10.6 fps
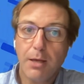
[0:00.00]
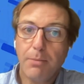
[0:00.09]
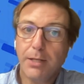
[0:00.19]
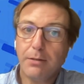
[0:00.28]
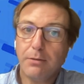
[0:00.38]

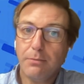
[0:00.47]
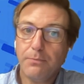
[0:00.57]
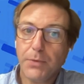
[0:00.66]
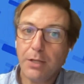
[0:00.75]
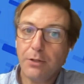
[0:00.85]
But
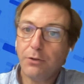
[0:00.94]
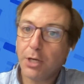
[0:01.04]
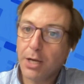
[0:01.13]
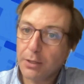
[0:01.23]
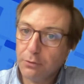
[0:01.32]
it's the
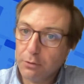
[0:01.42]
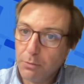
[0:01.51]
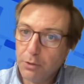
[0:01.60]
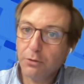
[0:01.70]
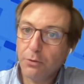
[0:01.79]

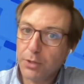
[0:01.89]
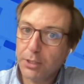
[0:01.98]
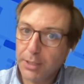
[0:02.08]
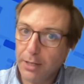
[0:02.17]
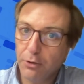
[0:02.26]
customers of the
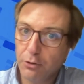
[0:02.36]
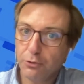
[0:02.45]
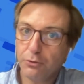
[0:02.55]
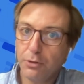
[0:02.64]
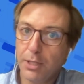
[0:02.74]
telcos
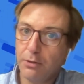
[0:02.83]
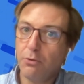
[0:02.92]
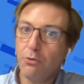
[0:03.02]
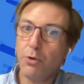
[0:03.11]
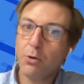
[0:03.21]
that
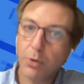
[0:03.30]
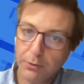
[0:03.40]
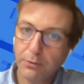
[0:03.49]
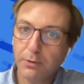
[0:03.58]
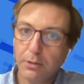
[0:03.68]

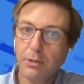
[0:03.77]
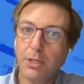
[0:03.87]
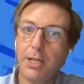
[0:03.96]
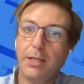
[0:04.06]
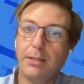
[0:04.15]
request the
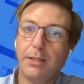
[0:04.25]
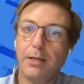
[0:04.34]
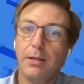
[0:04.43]
data